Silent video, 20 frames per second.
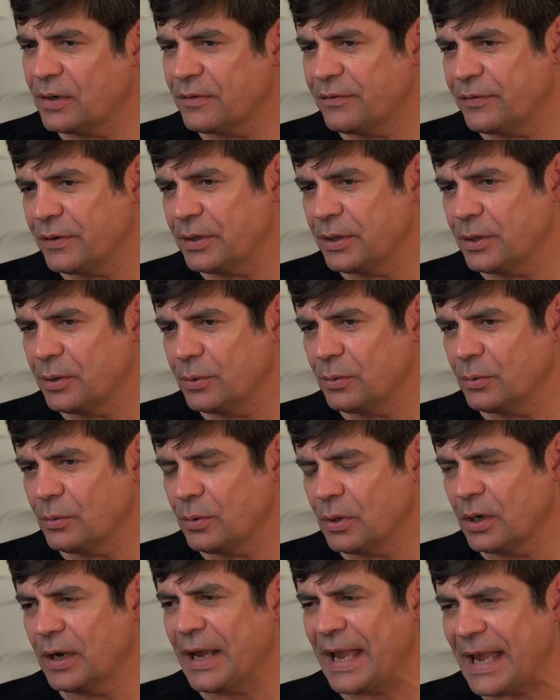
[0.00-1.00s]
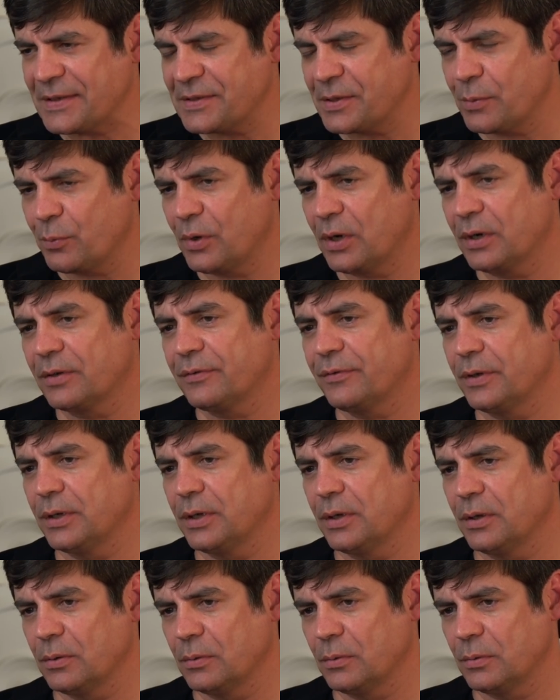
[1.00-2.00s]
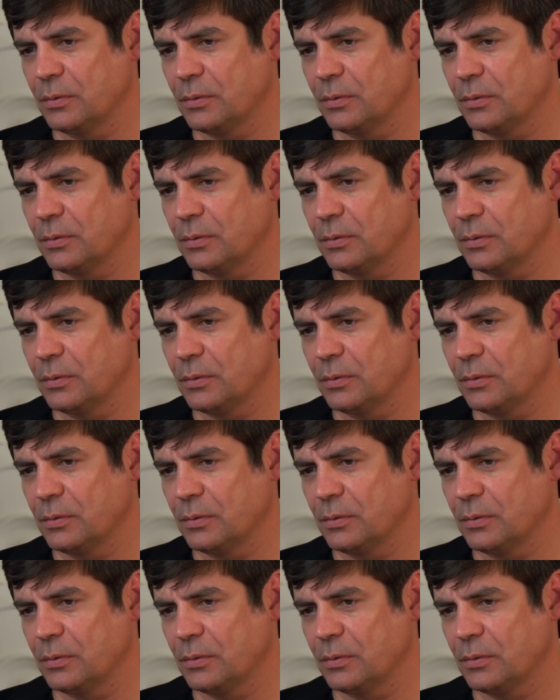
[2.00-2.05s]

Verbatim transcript: work for you, or has it worked for you?